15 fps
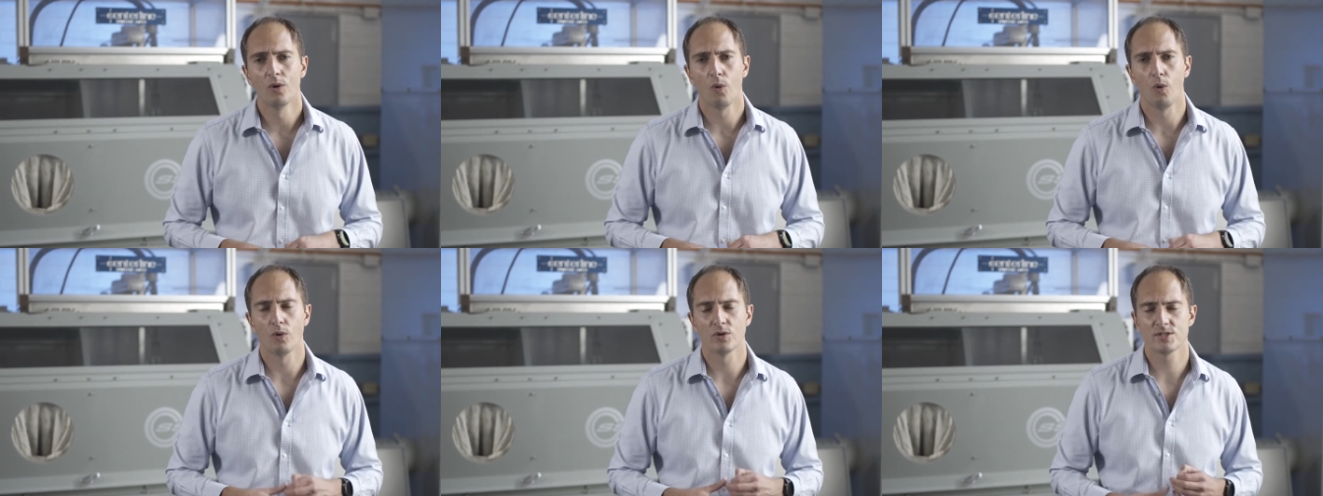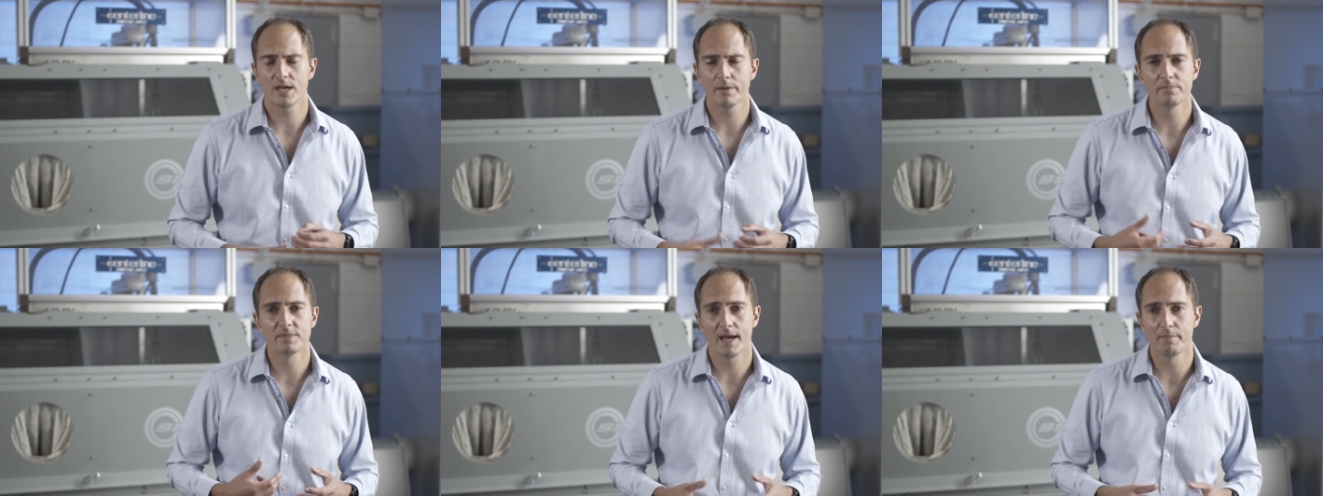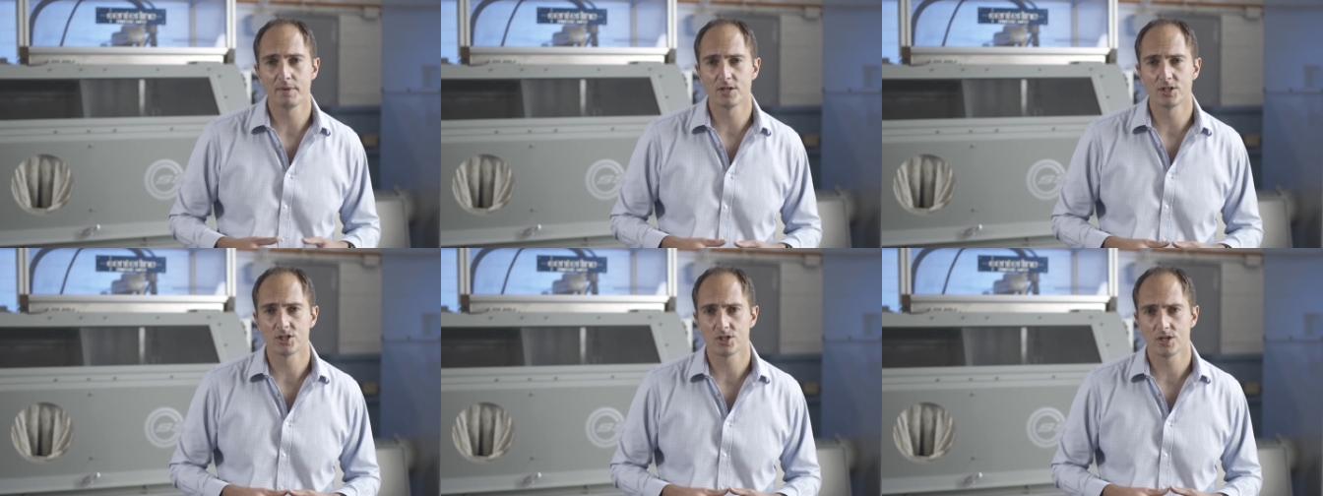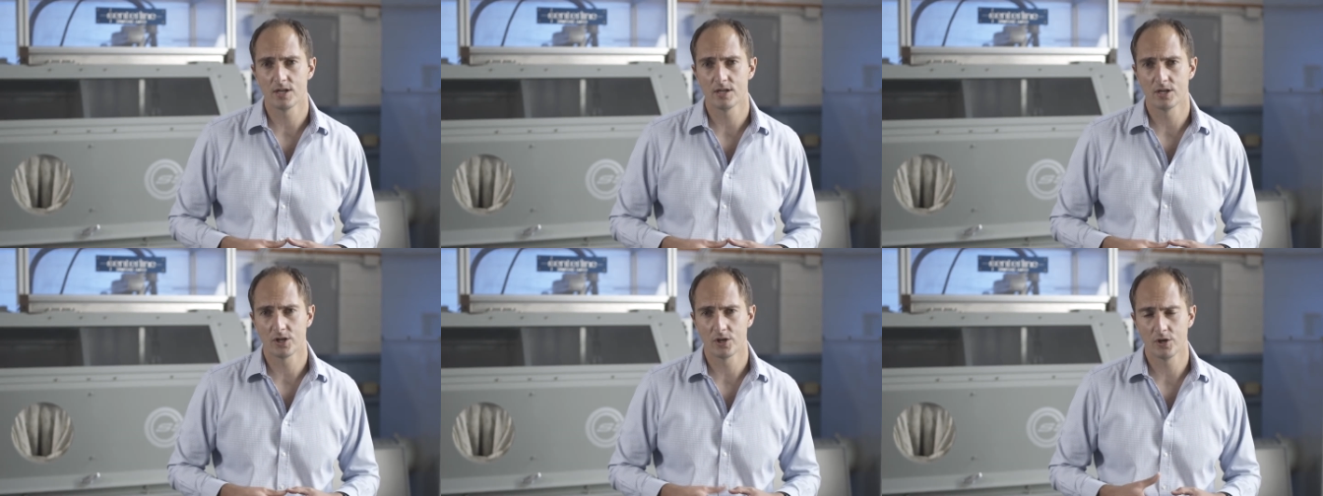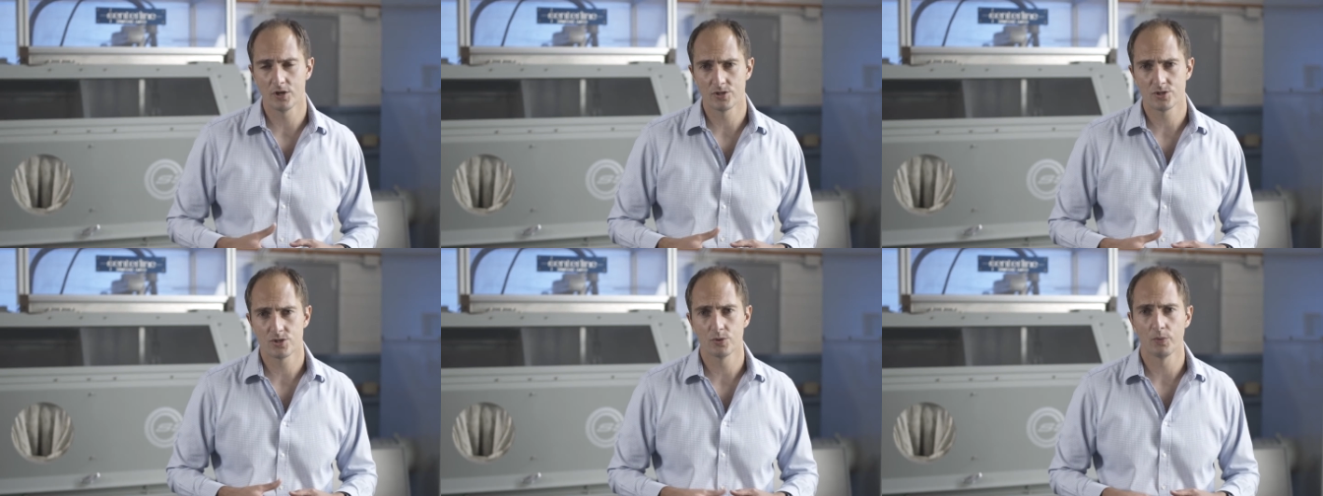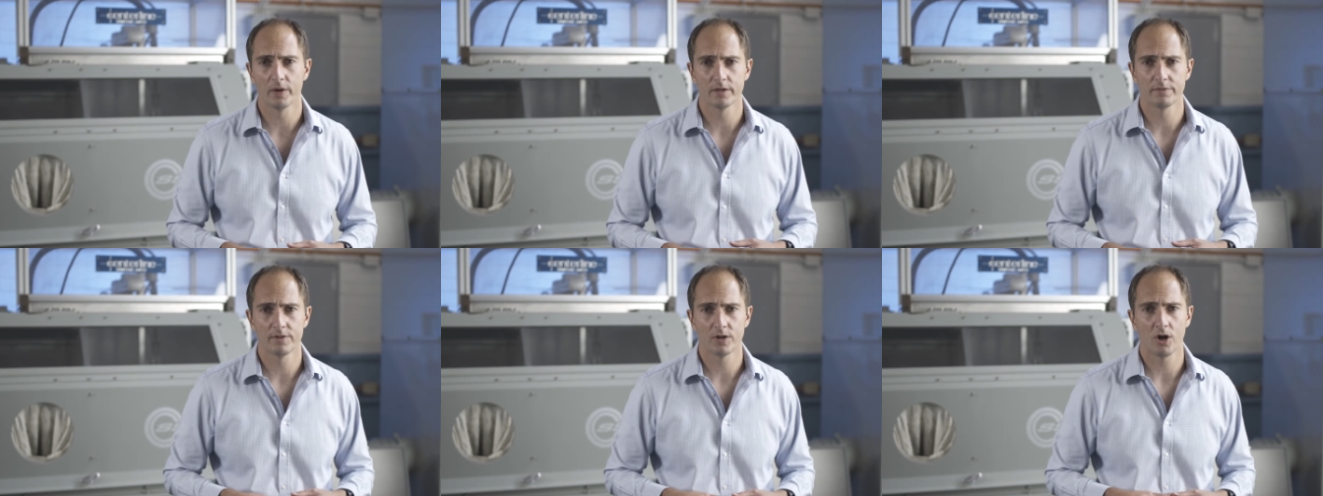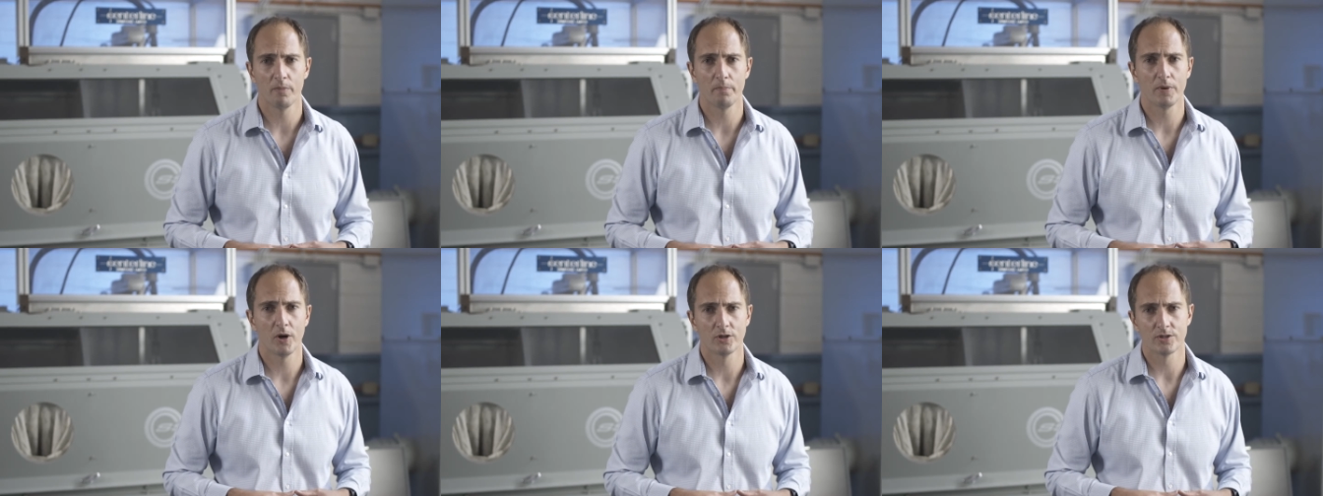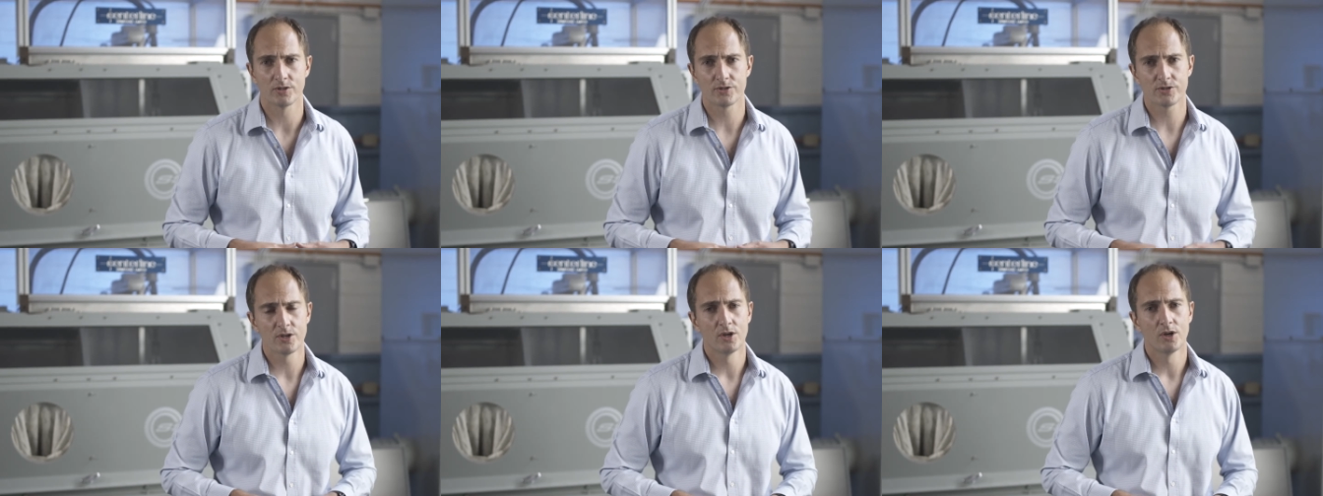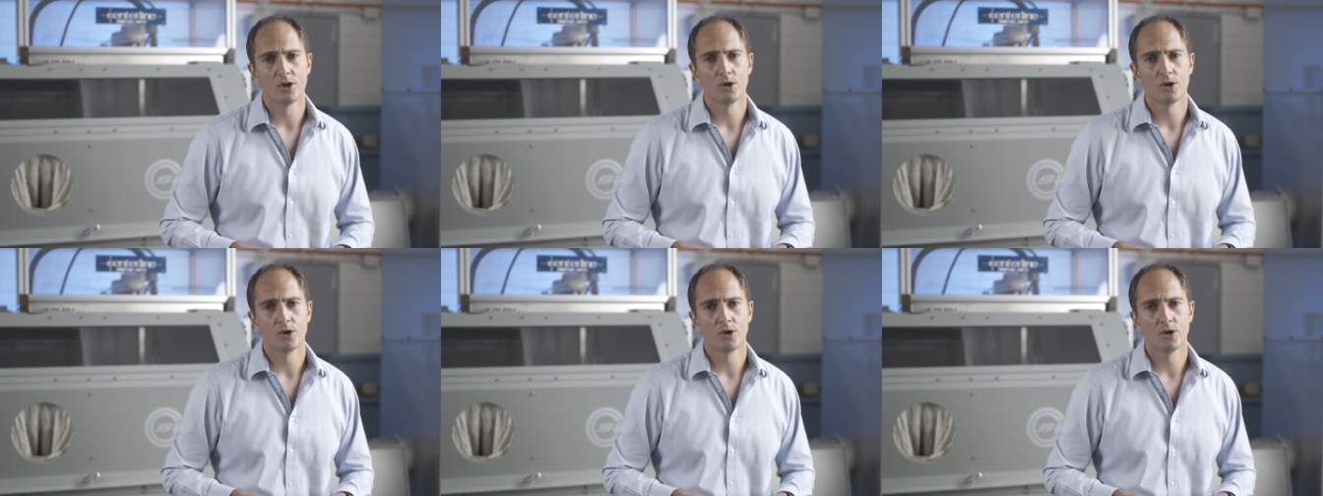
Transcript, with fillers: or some damage occurs to one of the components,